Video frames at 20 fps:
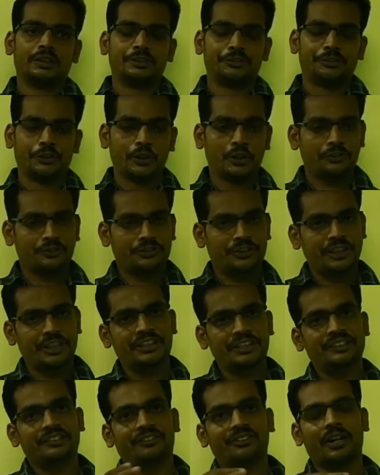Few of
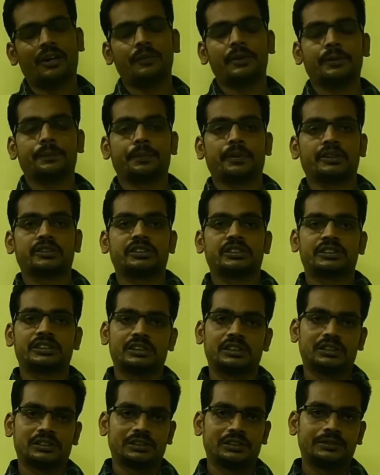the forming processes
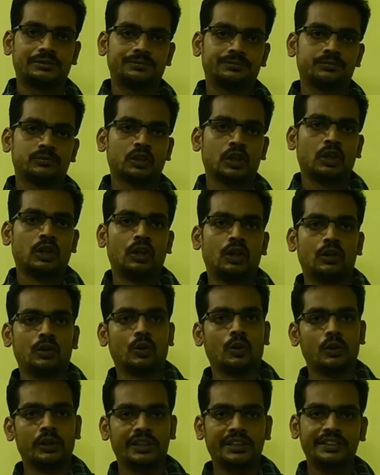are
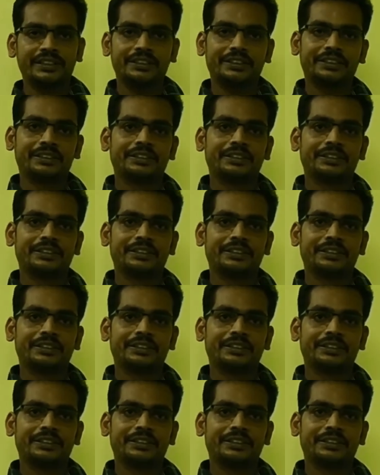rolling,